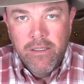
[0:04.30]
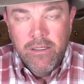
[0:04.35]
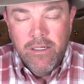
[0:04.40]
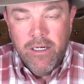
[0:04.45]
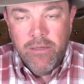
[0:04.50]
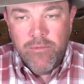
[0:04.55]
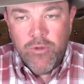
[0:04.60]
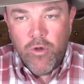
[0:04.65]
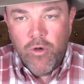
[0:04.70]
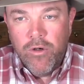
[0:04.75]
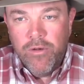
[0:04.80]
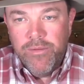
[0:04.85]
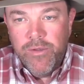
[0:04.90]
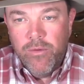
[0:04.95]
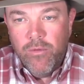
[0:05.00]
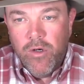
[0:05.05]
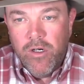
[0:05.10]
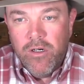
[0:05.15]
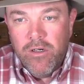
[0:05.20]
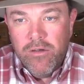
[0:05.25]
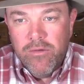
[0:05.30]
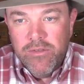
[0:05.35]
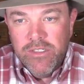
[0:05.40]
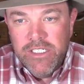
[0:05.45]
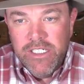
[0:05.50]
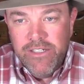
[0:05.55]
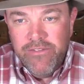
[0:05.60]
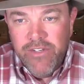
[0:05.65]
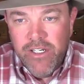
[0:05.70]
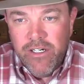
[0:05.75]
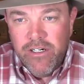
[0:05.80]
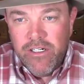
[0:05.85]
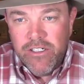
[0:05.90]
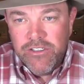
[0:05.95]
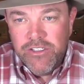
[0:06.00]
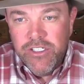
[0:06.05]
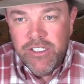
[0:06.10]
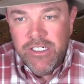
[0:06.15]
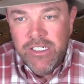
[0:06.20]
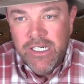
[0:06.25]
I'm Corbett Wall with DV
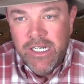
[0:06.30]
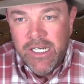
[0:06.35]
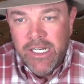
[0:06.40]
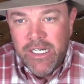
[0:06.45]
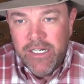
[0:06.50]
Auction,